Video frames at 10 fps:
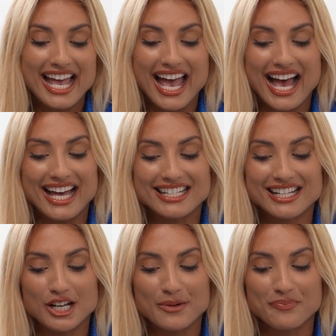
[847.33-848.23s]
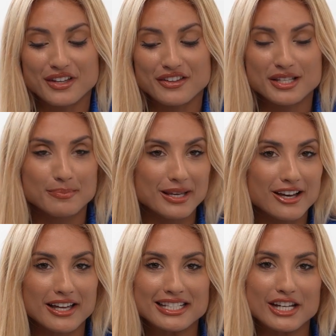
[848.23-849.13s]
And this big
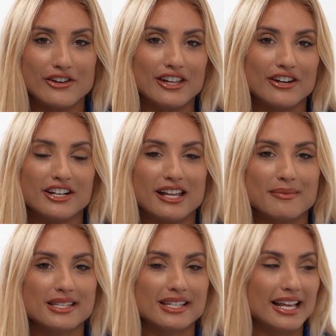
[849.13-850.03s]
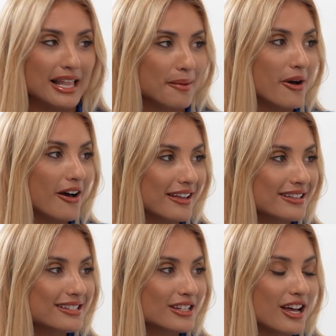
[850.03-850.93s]
content creator, her name is Lele
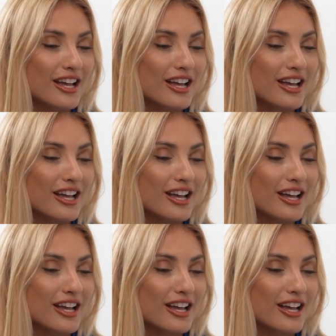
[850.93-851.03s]
Pons,